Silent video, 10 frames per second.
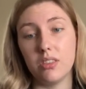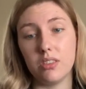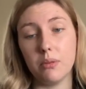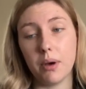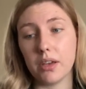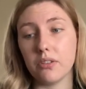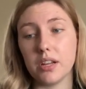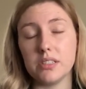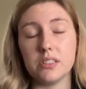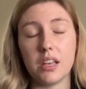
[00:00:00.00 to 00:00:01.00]
the
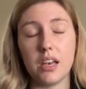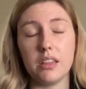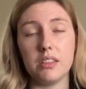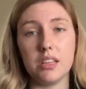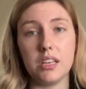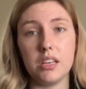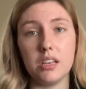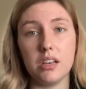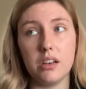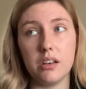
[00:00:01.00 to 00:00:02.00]
migraines and
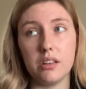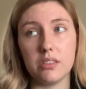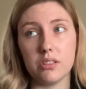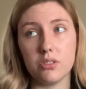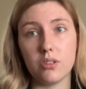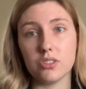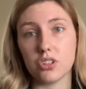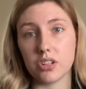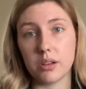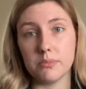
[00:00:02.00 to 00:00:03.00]
the
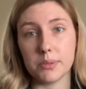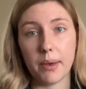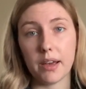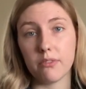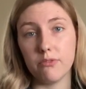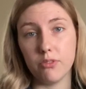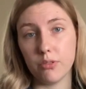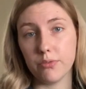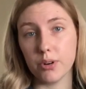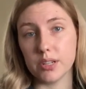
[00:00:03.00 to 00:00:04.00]
nausea comes back full
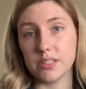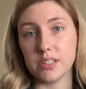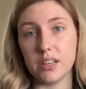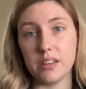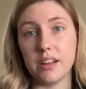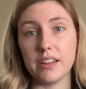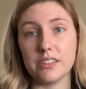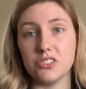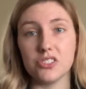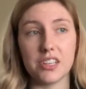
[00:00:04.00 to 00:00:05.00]
force, and I
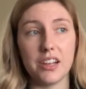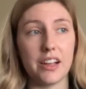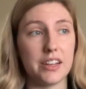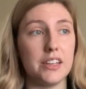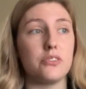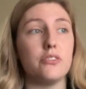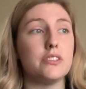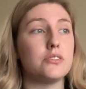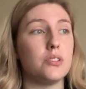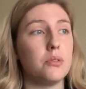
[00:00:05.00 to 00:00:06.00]
just cannot handle
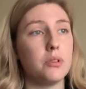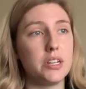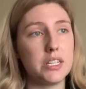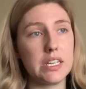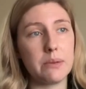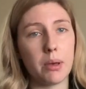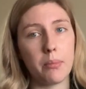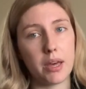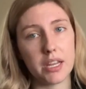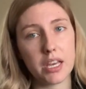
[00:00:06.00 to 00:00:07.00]
it. So they wanted to give my
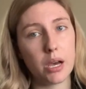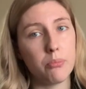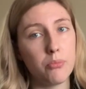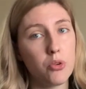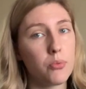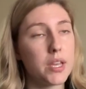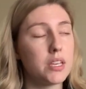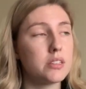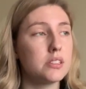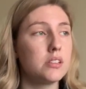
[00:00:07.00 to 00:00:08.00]
body a couple more
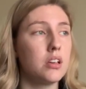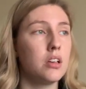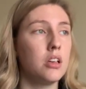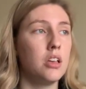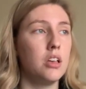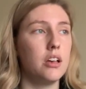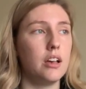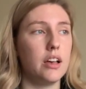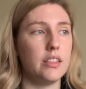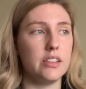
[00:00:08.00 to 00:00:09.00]
weeks
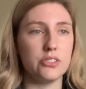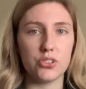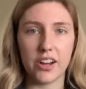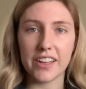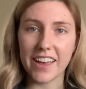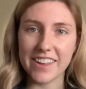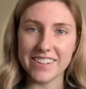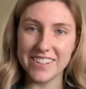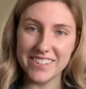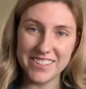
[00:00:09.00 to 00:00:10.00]
and then try
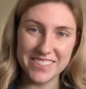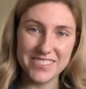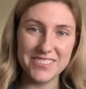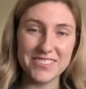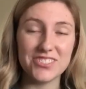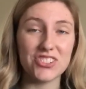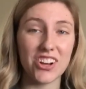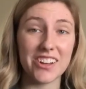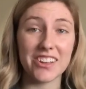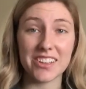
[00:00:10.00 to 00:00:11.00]
again,
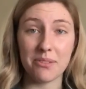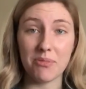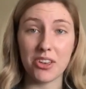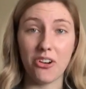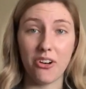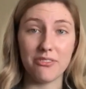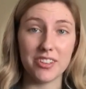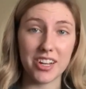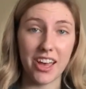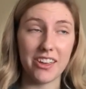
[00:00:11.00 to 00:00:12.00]
try to get me off
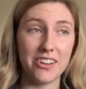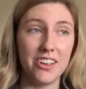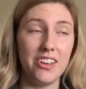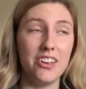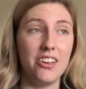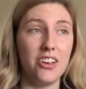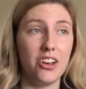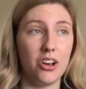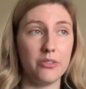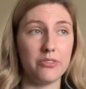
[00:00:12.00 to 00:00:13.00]
it again.
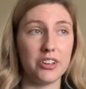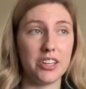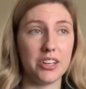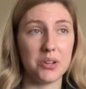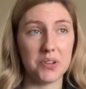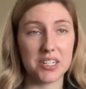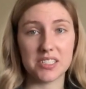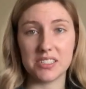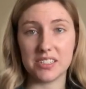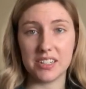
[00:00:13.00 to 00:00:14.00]
Hopefully it works
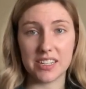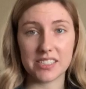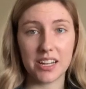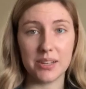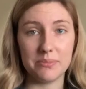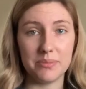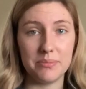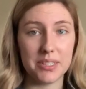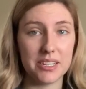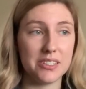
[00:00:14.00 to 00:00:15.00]
the next time,
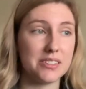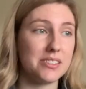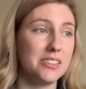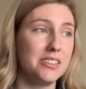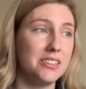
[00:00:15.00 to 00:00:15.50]
because